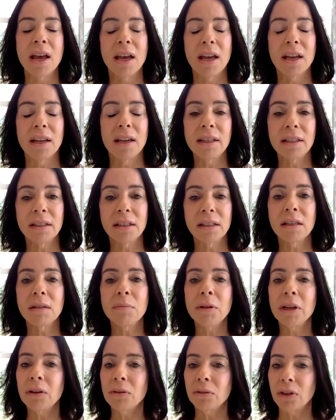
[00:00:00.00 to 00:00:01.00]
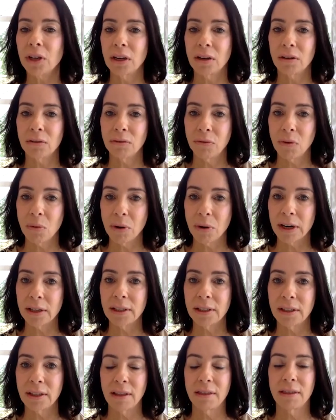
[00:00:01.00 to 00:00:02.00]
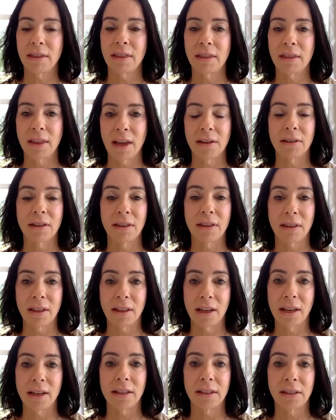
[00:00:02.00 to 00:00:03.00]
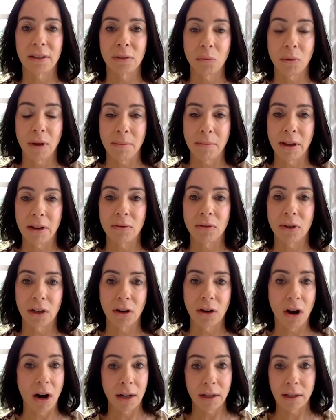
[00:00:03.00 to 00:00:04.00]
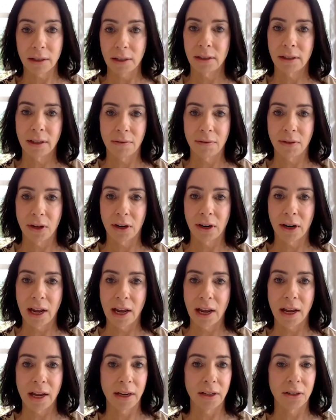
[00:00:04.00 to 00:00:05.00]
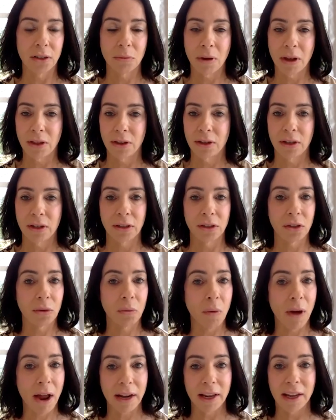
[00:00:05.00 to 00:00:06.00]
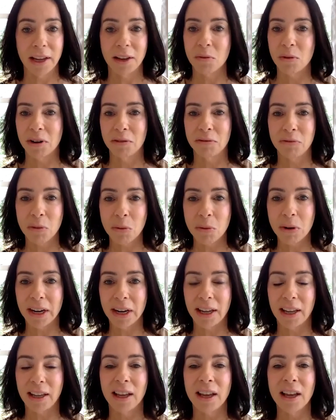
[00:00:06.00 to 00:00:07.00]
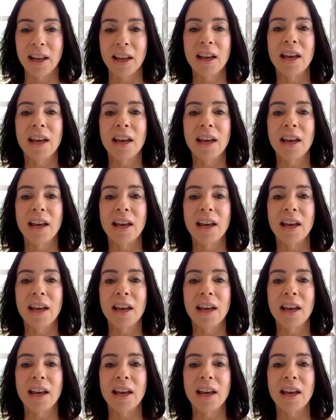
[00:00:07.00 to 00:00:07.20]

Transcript: It needs to be reinforced that, that these women, regardless of their age, whether they're 20 or 40,